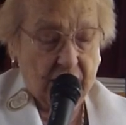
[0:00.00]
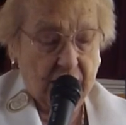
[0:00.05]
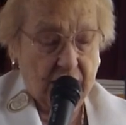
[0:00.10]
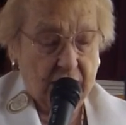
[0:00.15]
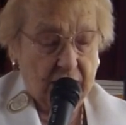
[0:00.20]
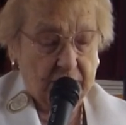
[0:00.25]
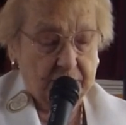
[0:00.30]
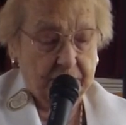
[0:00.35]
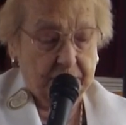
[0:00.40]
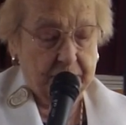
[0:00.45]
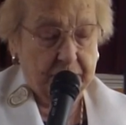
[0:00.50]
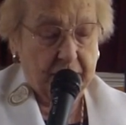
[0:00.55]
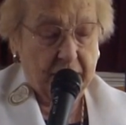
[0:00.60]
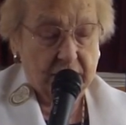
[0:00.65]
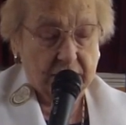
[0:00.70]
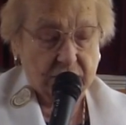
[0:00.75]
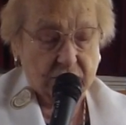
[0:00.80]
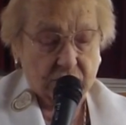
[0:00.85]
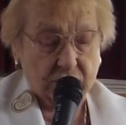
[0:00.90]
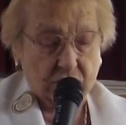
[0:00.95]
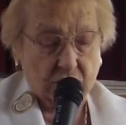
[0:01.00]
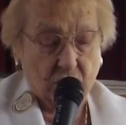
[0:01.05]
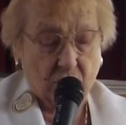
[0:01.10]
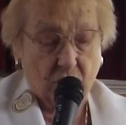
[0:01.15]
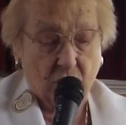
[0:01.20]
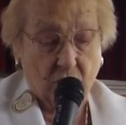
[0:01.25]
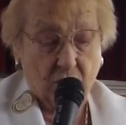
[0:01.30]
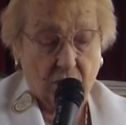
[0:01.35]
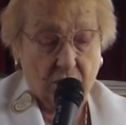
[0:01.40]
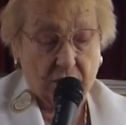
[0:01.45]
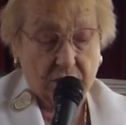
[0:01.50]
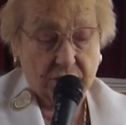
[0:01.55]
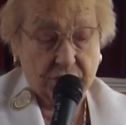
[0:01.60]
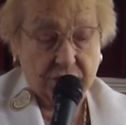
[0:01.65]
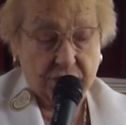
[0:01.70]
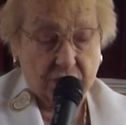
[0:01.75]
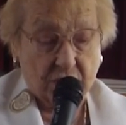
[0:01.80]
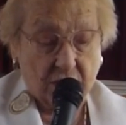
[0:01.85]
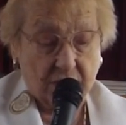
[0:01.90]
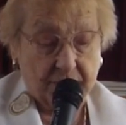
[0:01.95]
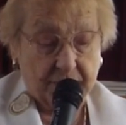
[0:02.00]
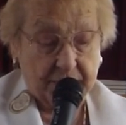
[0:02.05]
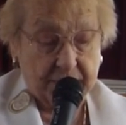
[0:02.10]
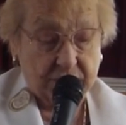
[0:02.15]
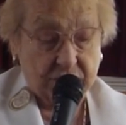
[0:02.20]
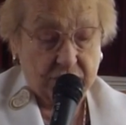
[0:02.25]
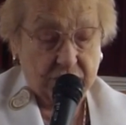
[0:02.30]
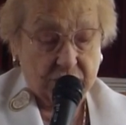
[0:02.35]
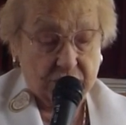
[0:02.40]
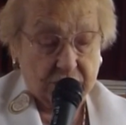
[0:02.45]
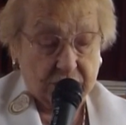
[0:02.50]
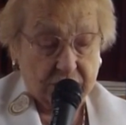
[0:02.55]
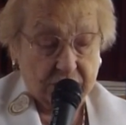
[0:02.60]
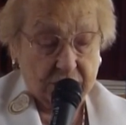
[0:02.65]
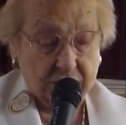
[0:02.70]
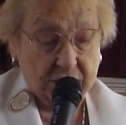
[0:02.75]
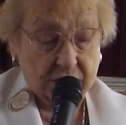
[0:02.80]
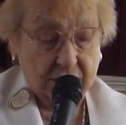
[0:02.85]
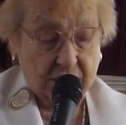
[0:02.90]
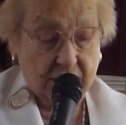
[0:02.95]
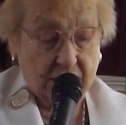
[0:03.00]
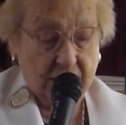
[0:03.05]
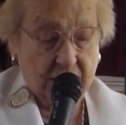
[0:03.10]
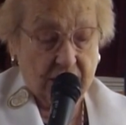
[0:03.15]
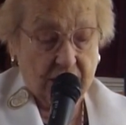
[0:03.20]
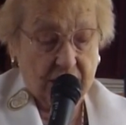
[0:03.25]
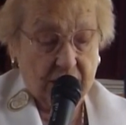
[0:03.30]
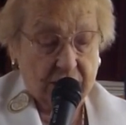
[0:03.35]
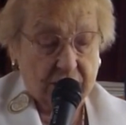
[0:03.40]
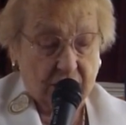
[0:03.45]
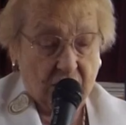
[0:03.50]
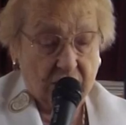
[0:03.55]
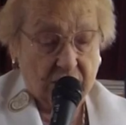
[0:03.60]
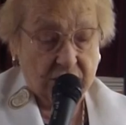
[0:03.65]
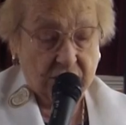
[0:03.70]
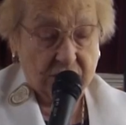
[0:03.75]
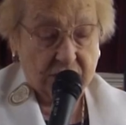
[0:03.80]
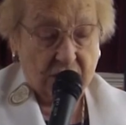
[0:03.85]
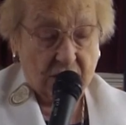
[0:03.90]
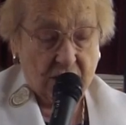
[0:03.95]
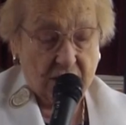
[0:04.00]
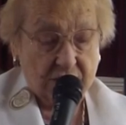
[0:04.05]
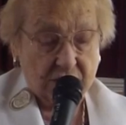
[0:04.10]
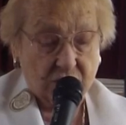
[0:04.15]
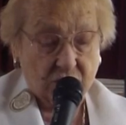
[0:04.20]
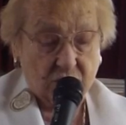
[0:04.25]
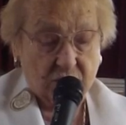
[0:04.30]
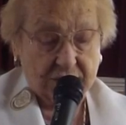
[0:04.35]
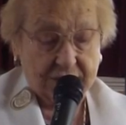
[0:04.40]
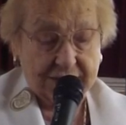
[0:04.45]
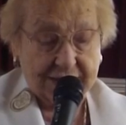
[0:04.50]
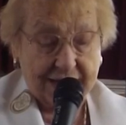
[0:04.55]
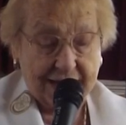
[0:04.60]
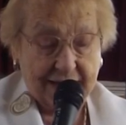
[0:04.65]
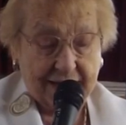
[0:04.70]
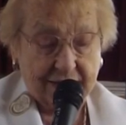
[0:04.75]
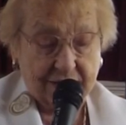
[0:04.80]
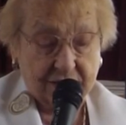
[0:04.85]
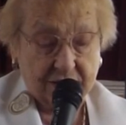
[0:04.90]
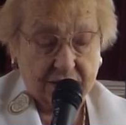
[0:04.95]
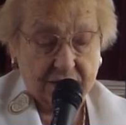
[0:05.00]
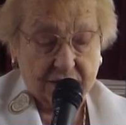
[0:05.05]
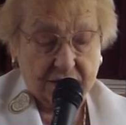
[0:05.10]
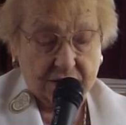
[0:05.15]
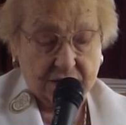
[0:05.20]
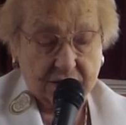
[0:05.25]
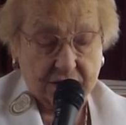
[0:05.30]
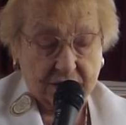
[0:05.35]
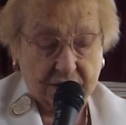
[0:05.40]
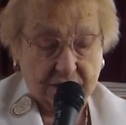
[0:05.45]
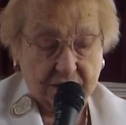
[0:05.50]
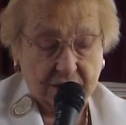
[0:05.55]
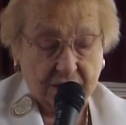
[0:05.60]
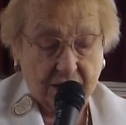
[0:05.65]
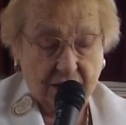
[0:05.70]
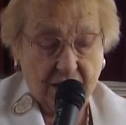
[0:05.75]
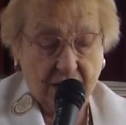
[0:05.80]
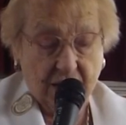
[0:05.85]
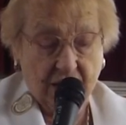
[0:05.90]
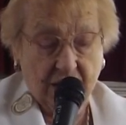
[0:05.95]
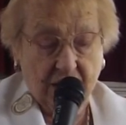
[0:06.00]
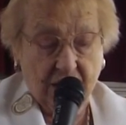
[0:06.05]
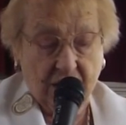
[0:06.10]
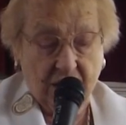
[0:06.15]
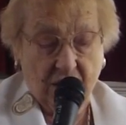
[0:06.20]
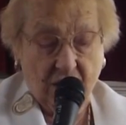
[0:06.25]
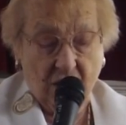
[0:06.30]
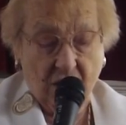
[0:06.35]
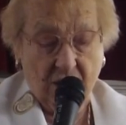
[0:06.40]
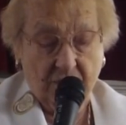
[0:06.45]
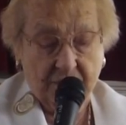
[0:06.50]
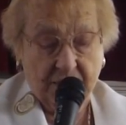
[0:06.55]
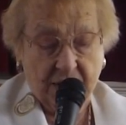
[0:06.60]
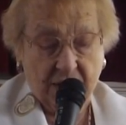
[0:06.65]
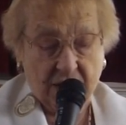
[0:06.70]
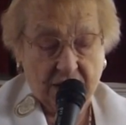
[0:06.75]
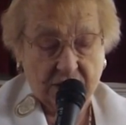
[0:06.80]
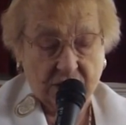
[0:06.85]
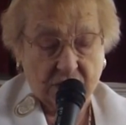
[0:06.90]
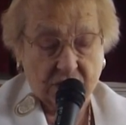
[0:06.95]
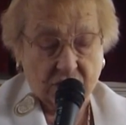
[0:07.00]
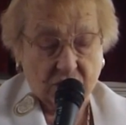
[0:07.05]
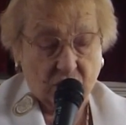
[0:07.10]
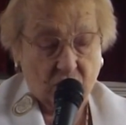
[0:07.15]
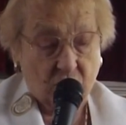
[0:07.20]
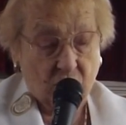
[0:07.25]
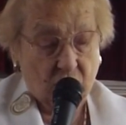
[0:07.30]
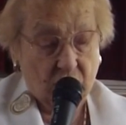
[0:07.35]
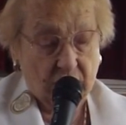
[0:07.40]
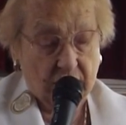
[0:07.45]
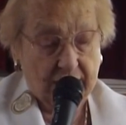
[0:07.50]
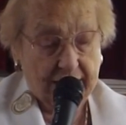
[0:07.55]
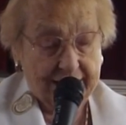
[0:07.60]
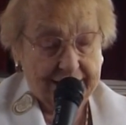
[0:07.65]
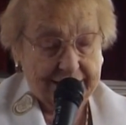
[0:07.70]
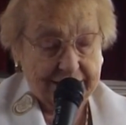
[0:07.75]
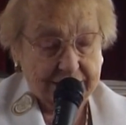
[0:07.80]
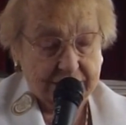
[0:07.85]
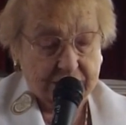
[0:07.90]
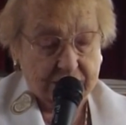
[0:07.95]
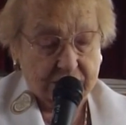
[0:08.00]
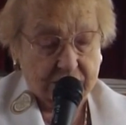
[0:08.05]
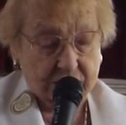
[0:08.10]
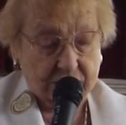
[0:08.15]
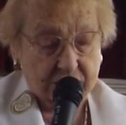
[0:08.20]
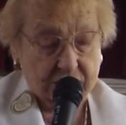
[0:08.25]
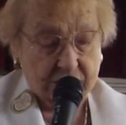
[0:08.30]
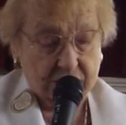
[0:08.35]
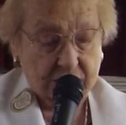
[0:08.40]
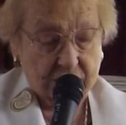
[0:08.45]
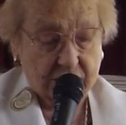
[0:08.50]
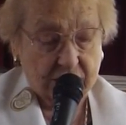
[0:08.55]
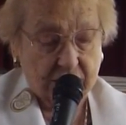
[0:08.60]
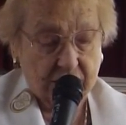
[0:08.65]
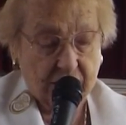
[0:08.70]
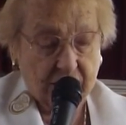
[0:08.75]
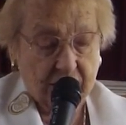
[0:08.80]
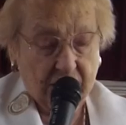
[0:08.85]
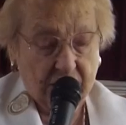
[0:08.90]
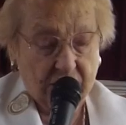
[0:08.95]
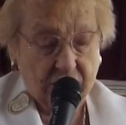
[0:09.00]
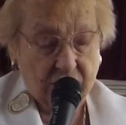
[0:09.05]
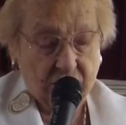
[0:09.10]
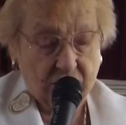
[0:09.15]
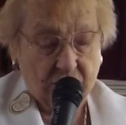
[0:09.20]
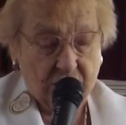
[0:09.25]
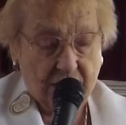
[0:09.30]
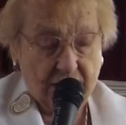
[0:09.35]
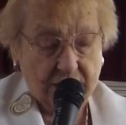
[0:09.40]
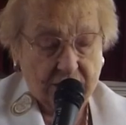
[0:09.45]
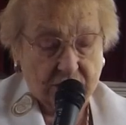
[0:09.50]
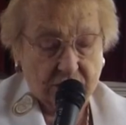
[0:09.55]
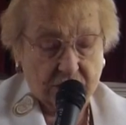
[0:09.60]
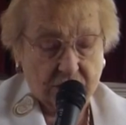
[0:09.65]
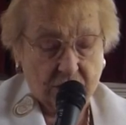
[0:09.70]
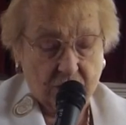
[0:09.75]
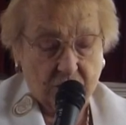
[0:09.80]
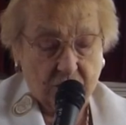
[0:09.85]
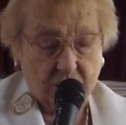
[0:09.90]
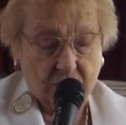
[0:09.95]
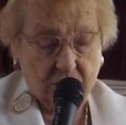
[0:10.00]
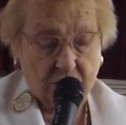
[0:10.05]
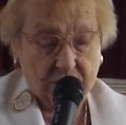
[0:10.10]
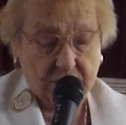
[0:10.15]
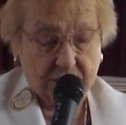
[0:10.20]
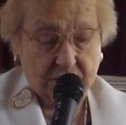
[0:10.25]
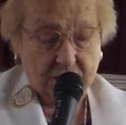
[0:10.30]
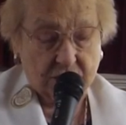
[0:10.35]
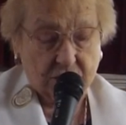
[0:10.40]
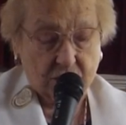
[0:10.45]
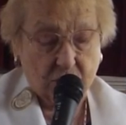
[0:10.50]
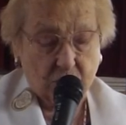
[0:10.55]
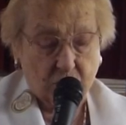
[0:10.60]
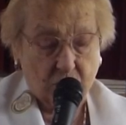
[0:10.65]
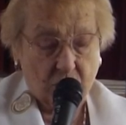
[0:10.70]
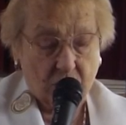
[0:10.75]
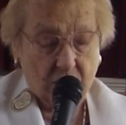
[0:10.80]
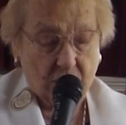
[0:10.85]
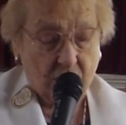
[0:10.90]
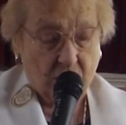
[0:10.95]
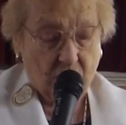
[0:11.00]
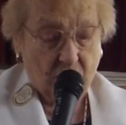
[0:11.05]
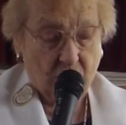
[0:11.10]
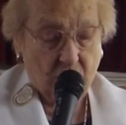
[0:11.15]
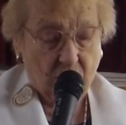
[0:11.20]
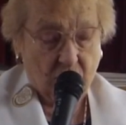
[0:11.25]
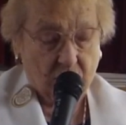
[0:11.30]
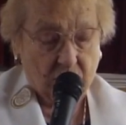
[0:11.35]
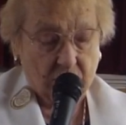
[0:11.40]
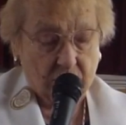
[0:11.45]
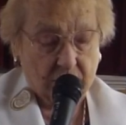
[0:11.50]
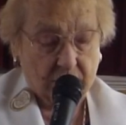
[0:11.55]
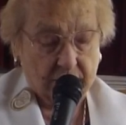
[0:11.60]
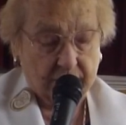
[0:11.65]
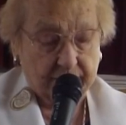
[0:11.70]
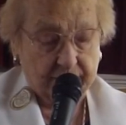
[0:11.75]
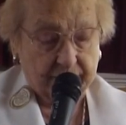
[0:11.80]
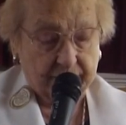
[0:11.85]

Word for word: It blunts all sharp edges it unties all tangles. It harmonizes all lights. It unites the world into one whole.